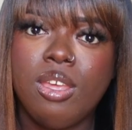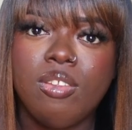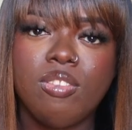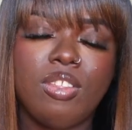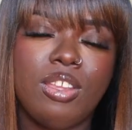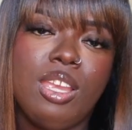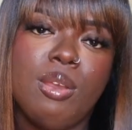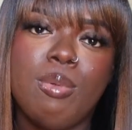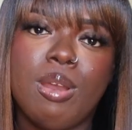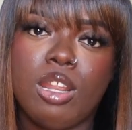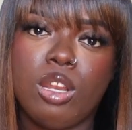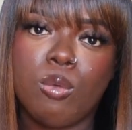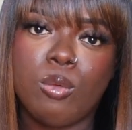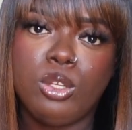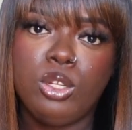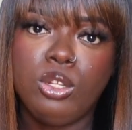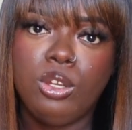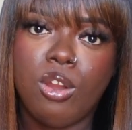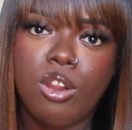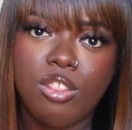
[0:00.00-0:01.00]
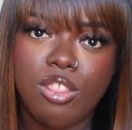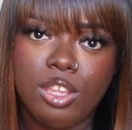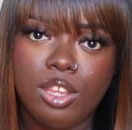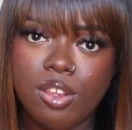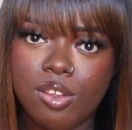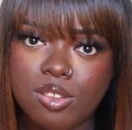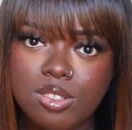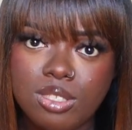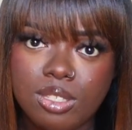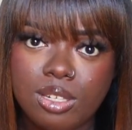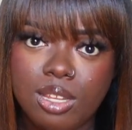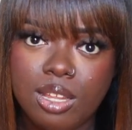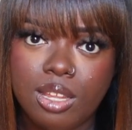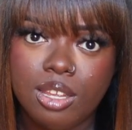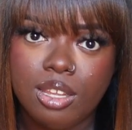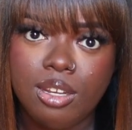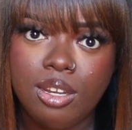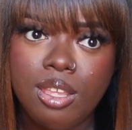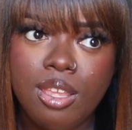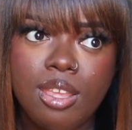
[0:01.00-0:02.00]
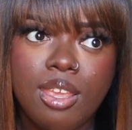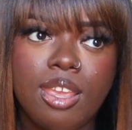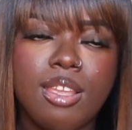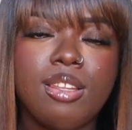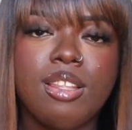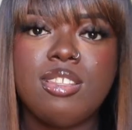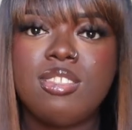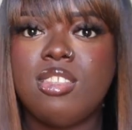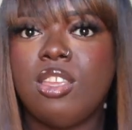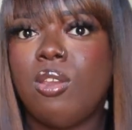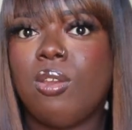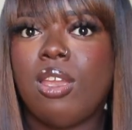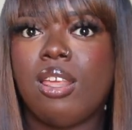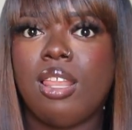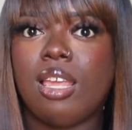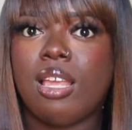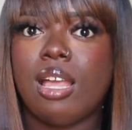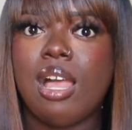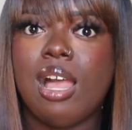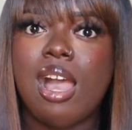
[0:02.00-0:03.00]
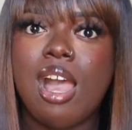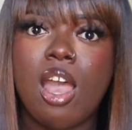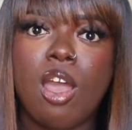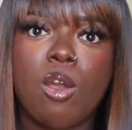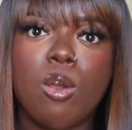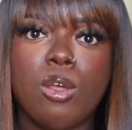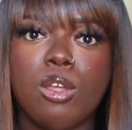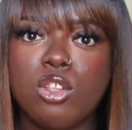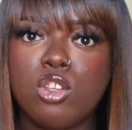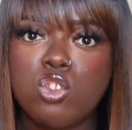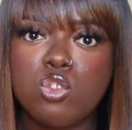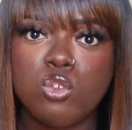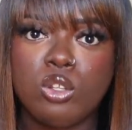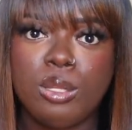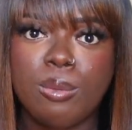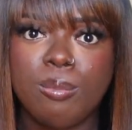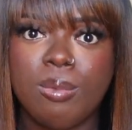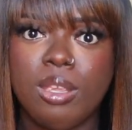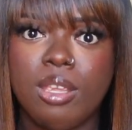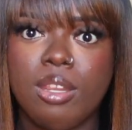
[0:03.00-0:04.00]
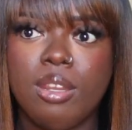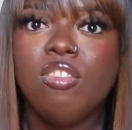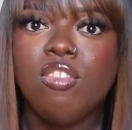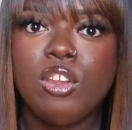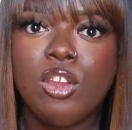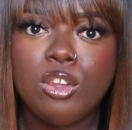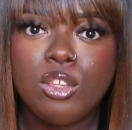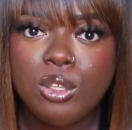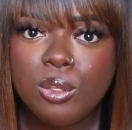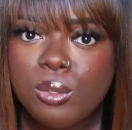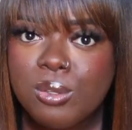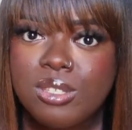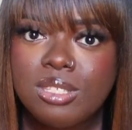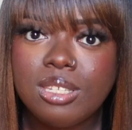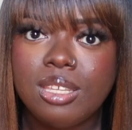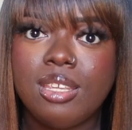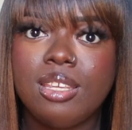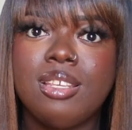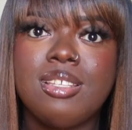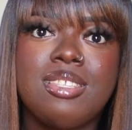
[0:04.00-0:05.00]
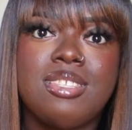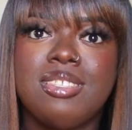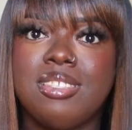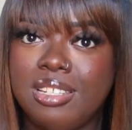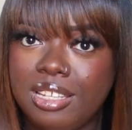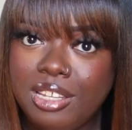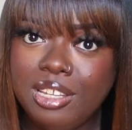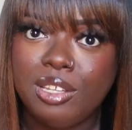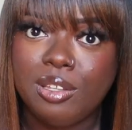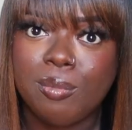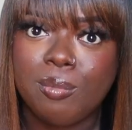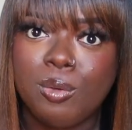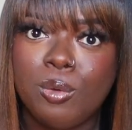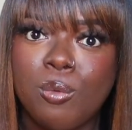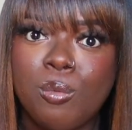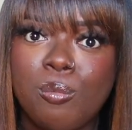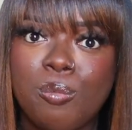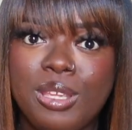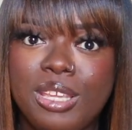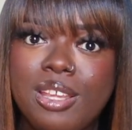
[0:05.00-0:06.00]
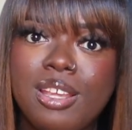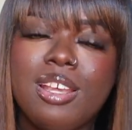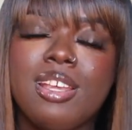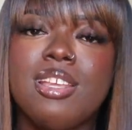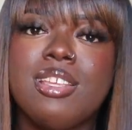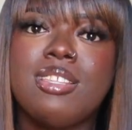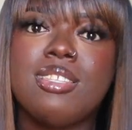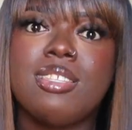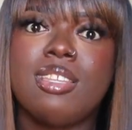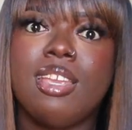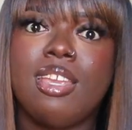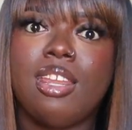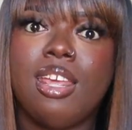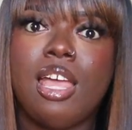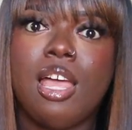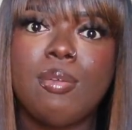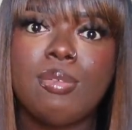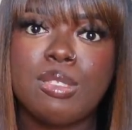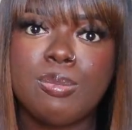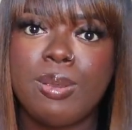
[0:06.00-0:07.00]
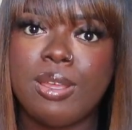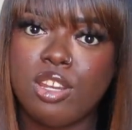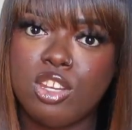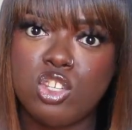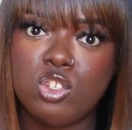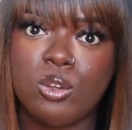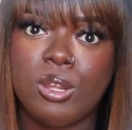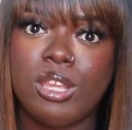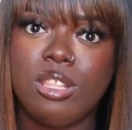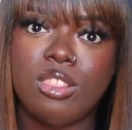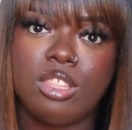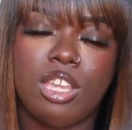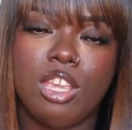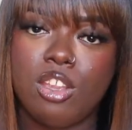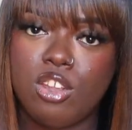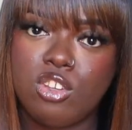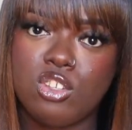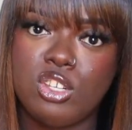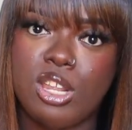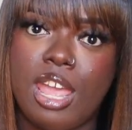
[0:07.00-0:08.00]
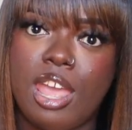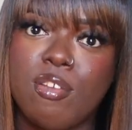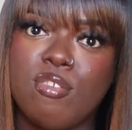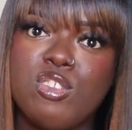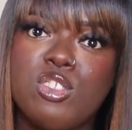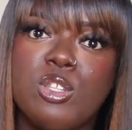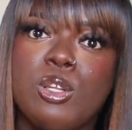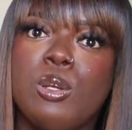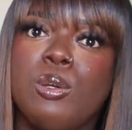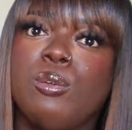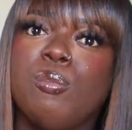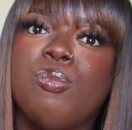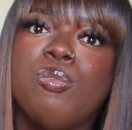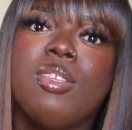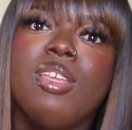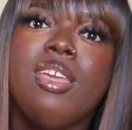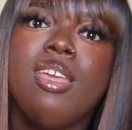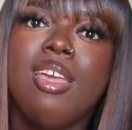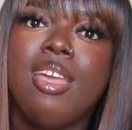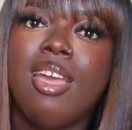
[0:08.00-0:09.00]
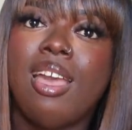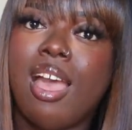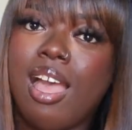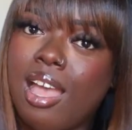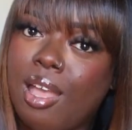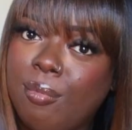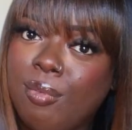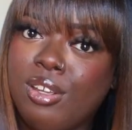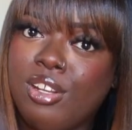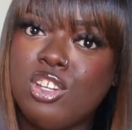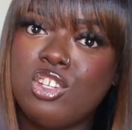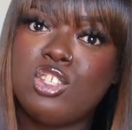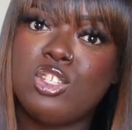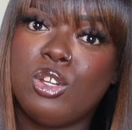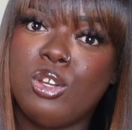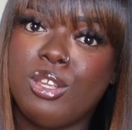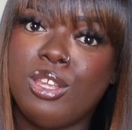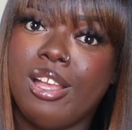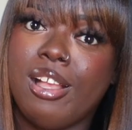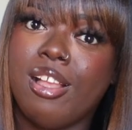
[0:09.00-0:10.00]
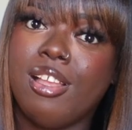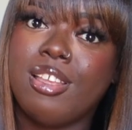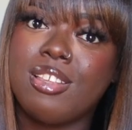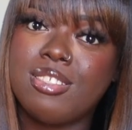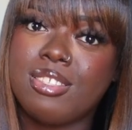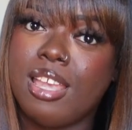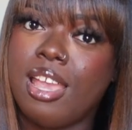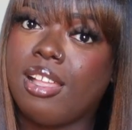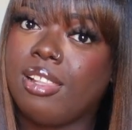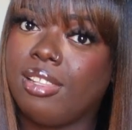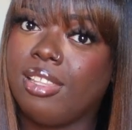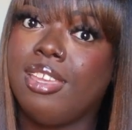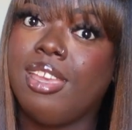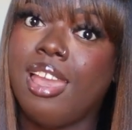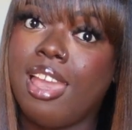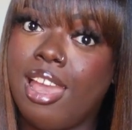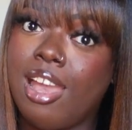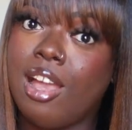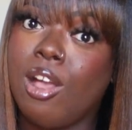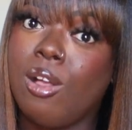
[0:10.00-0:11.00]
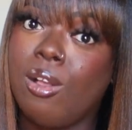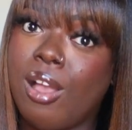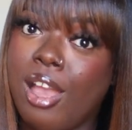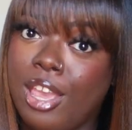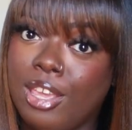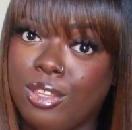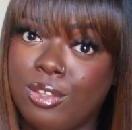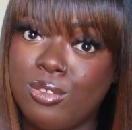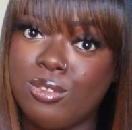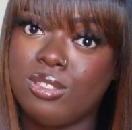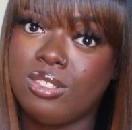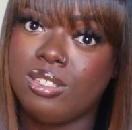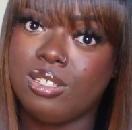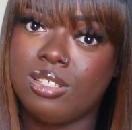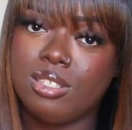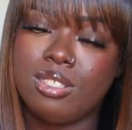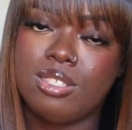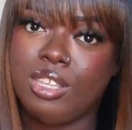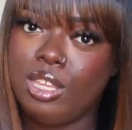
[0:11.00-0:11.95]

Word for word: Think about it. When you go to the hair salon and let's say you get like a hot oil treatment, they're using steam because it helps penetrate the hair shaft. So I'm gonna show y'all exactly how I use this.